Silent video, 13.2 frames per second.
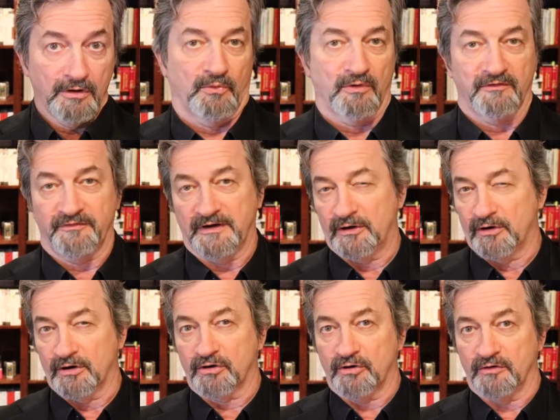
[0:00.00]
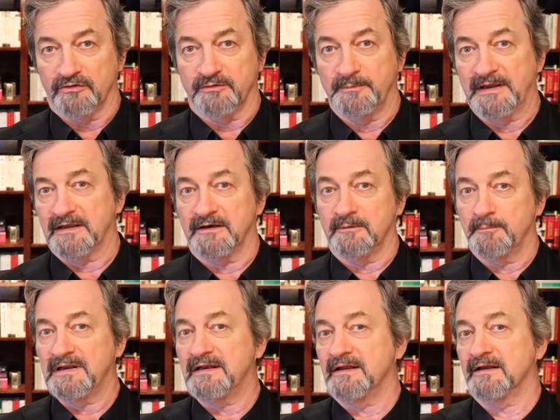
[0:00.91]
or if an error occurs, to make it
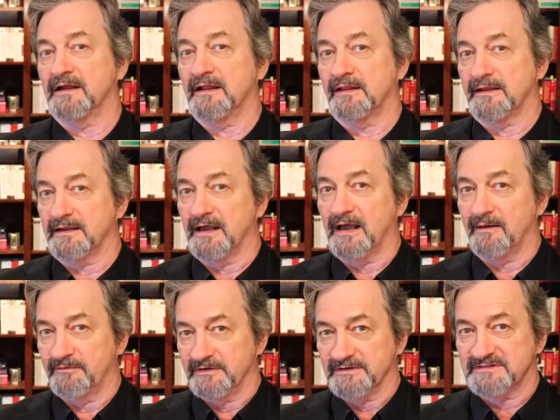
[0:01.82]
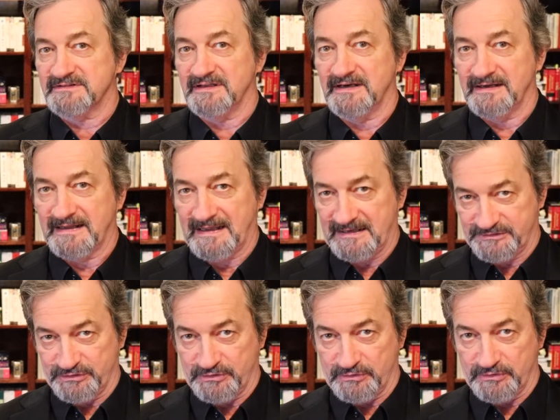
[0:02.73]
immediately obvious that it has
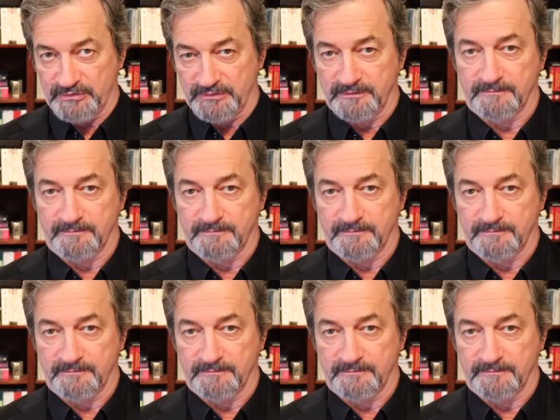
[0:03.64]
occurred.